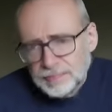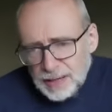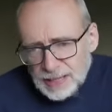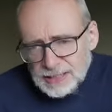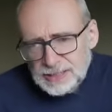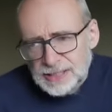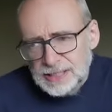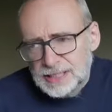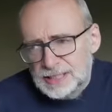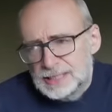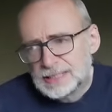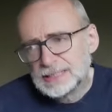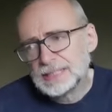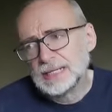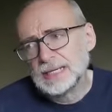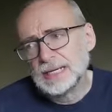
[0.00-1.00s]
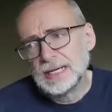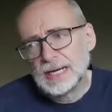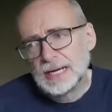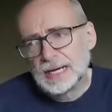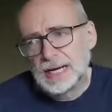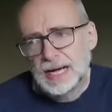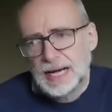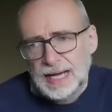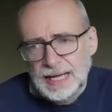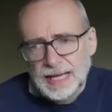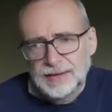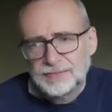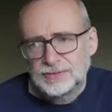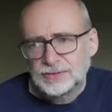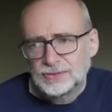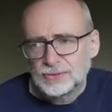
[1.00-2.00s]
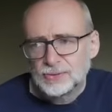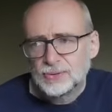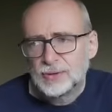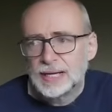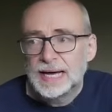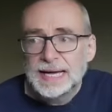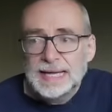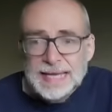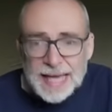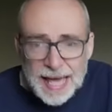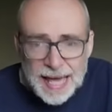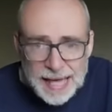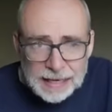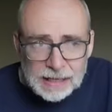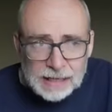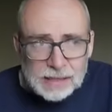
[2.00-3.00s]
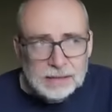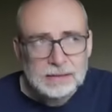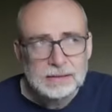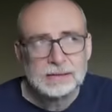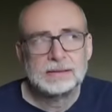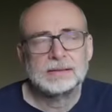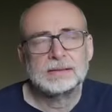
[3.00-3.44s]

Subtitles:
I have to talk again